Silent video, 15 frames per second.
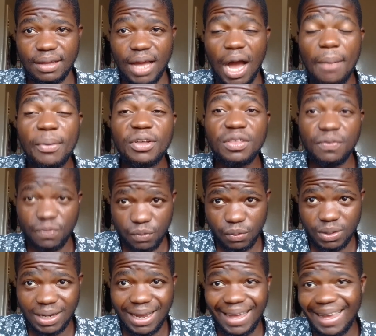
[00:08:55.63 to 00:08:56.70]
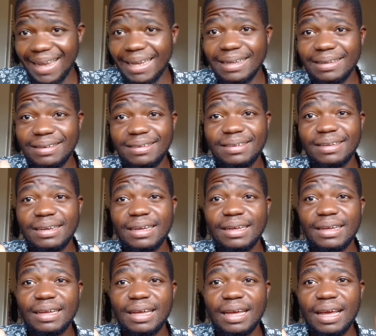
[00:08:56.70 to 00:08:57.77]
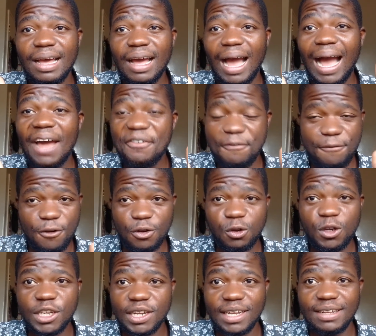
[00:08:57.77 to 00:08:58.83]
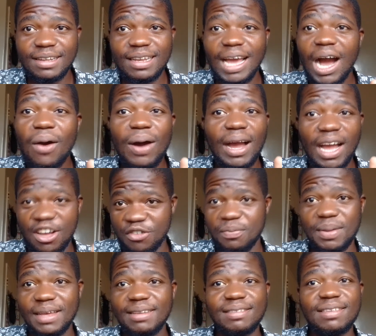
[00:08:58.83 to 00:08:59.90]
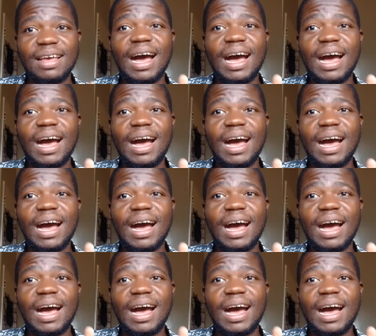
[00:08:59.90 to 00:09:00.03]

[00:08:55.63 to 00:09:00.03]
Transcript: about the future, and unfortunately our governments